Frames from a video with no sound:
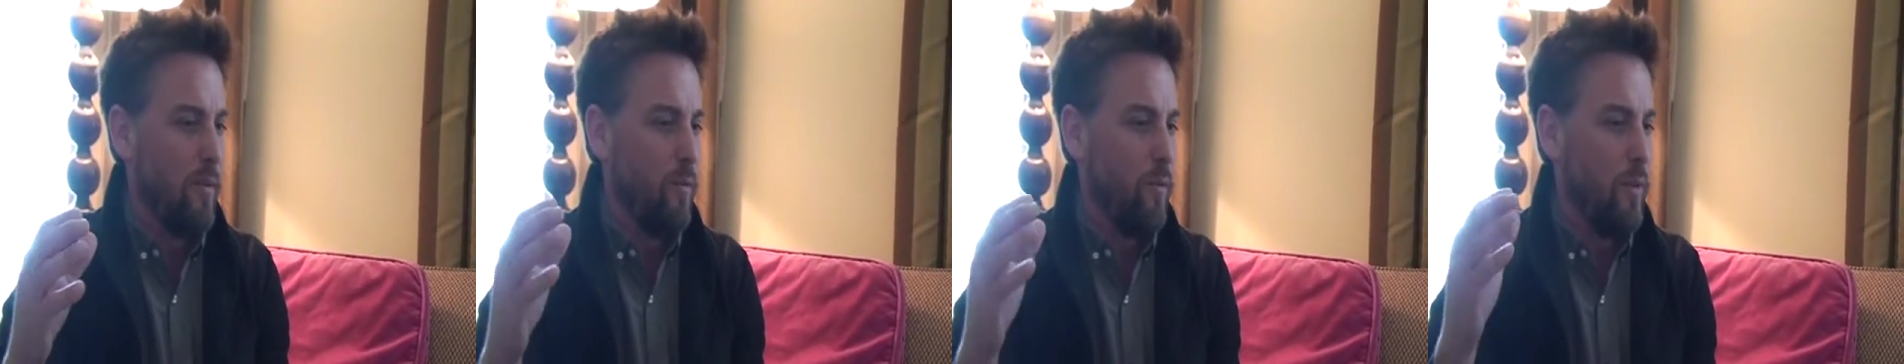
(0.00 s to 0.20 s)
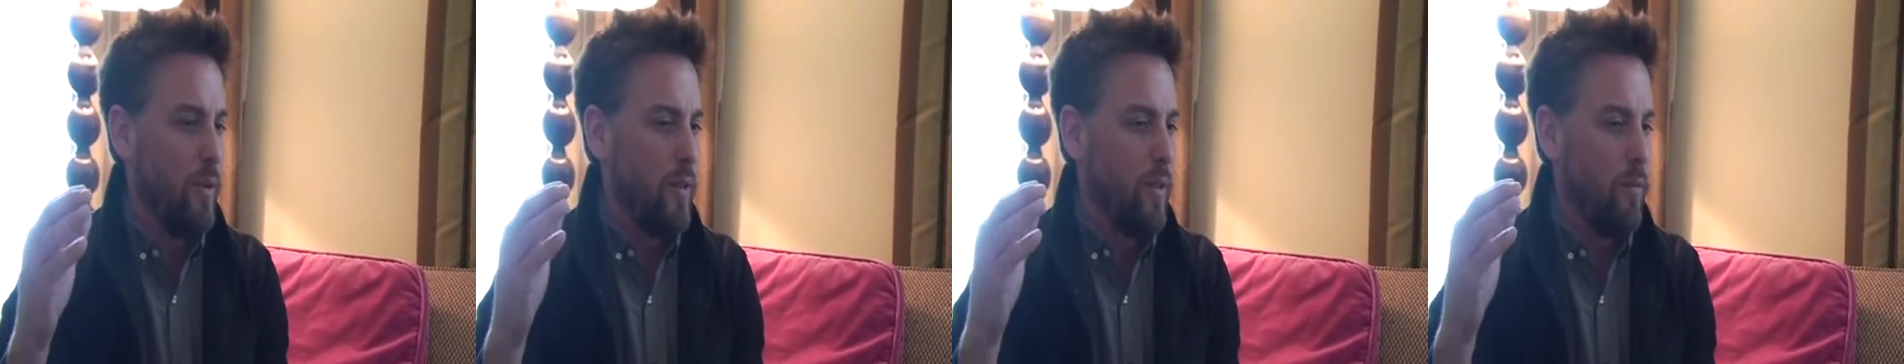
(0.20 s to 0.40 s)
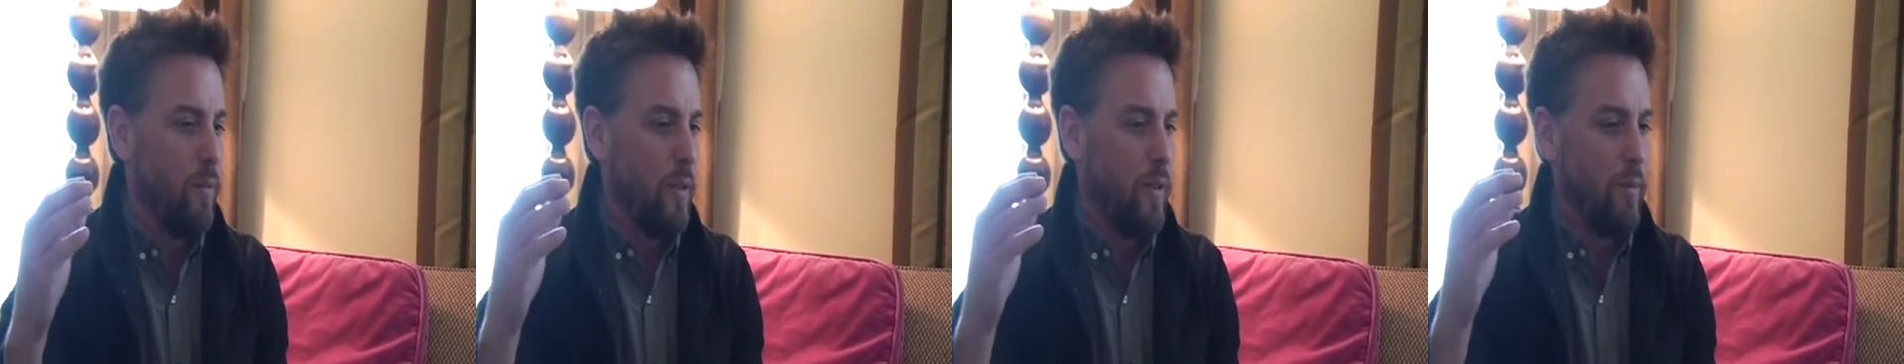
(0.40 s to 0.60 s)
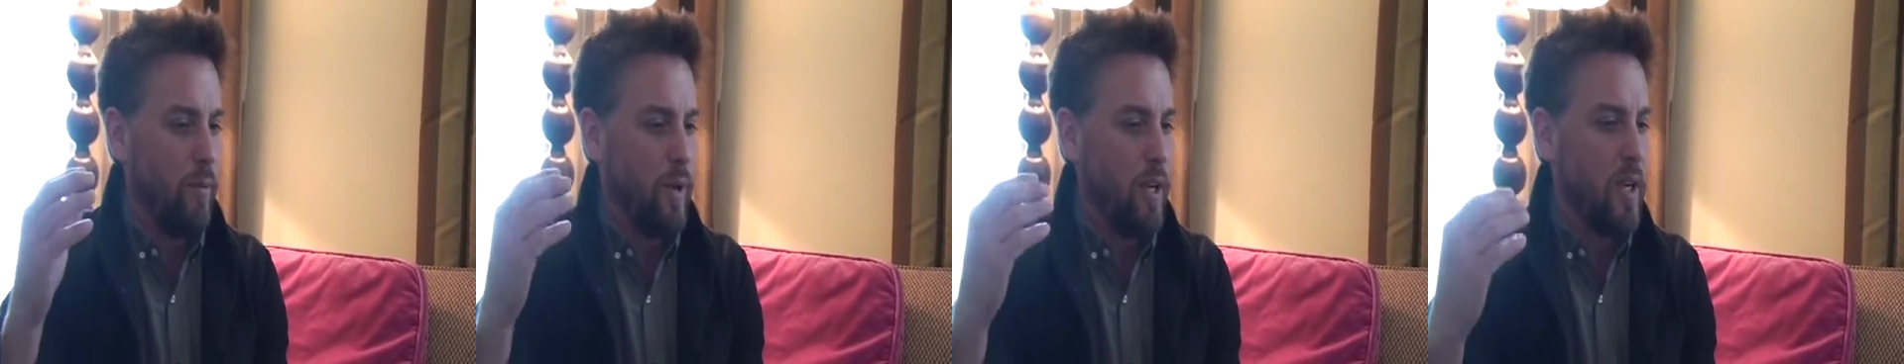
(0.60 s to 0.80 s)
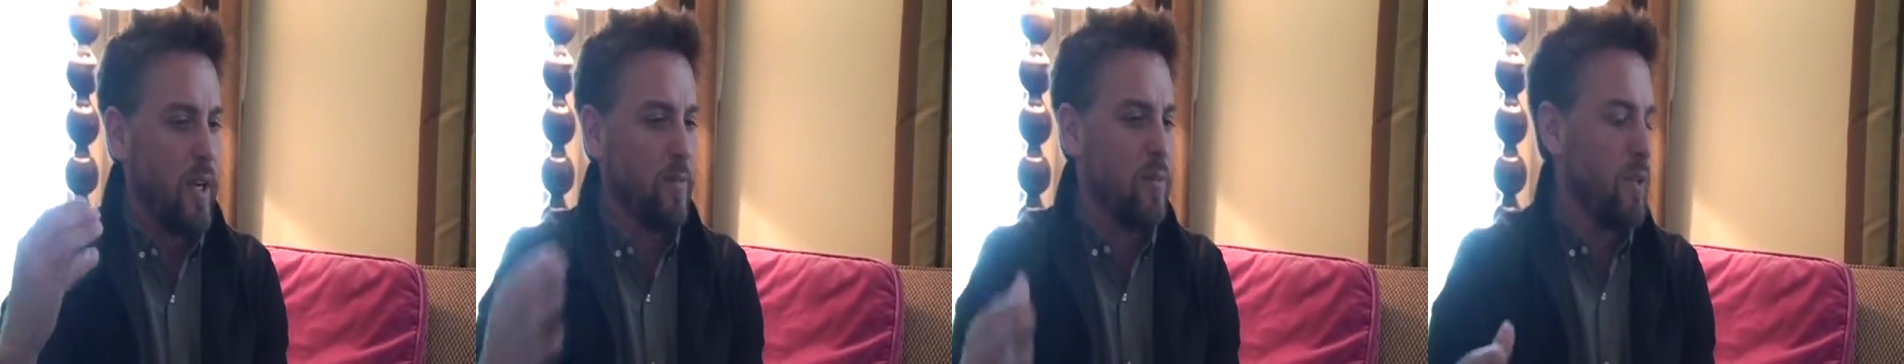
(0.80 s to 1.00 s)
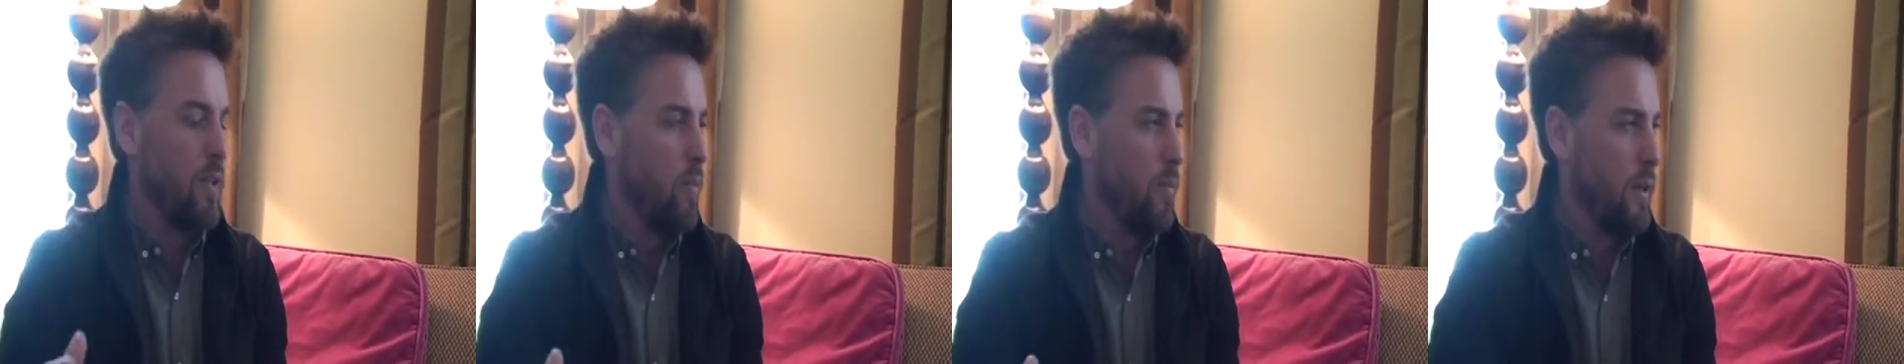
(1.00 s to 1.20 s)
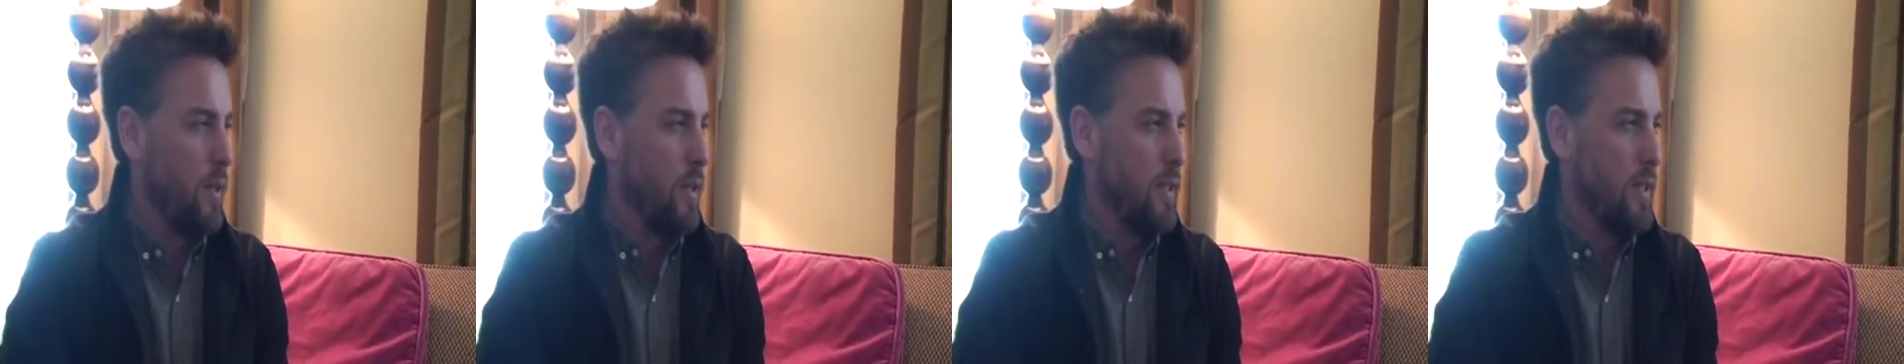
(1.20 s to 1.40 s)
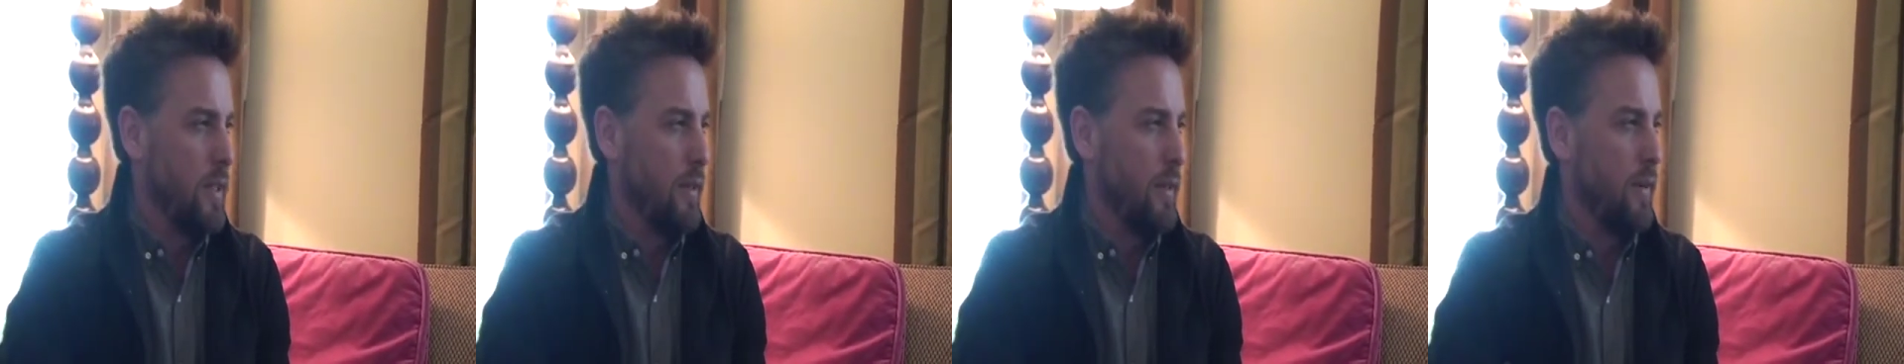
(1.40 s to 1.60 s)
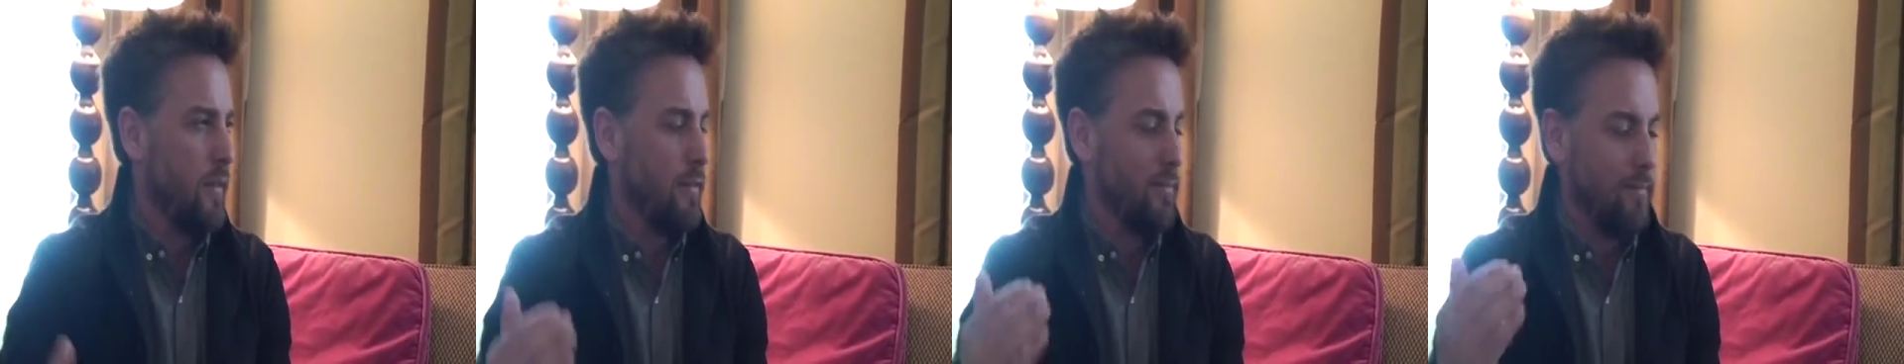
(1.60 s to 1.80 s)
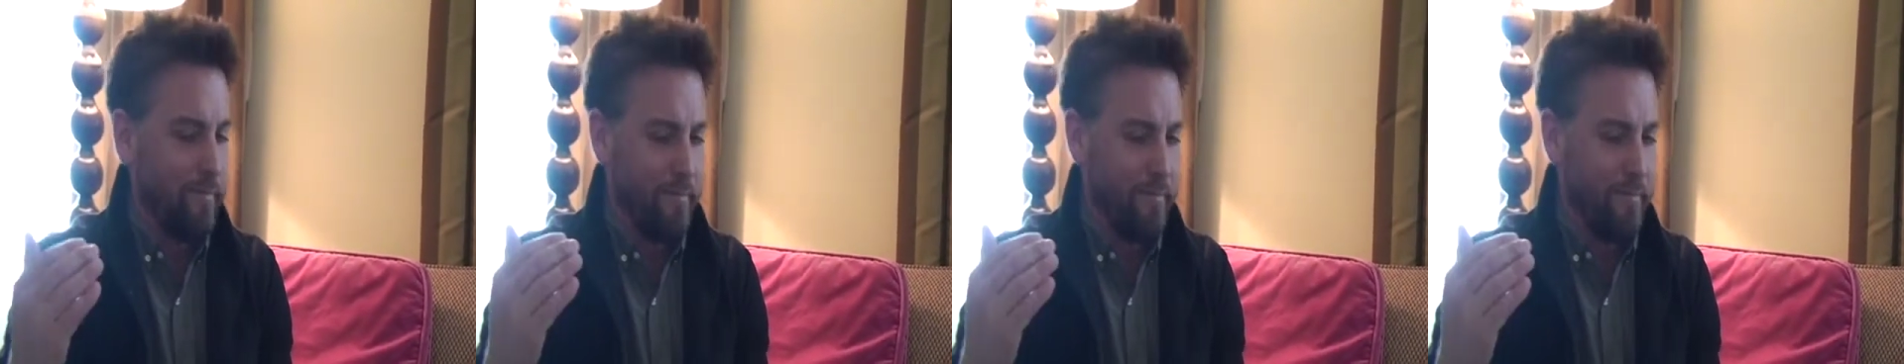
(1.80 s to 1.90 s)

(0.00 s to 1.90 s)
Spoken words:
With when it comes to the military,